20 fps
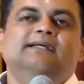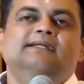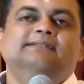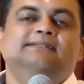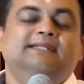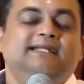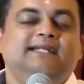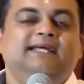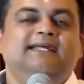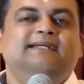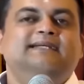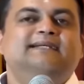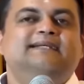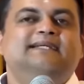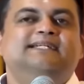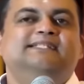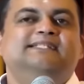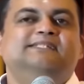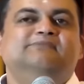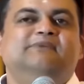Then I
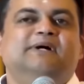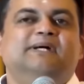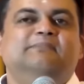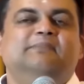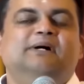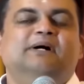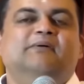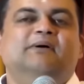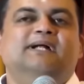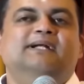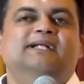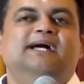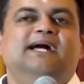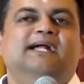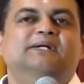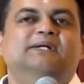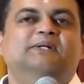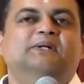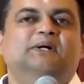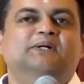realized why Bhagwan
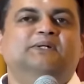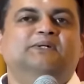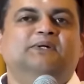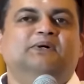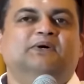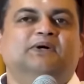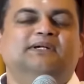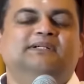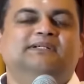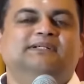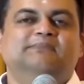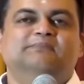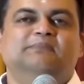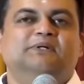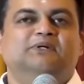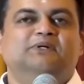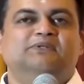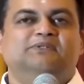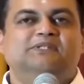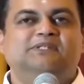had not called her,
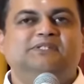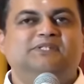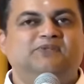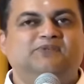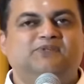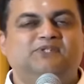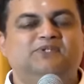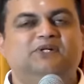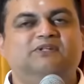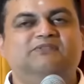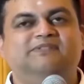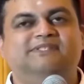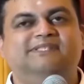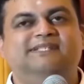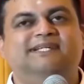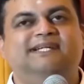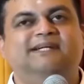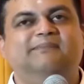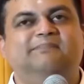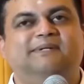because she was not
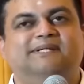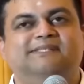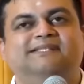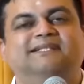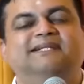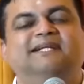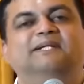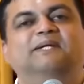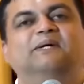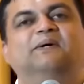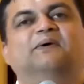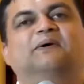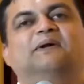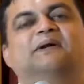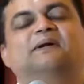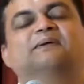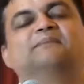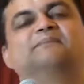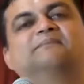physically present in the hall.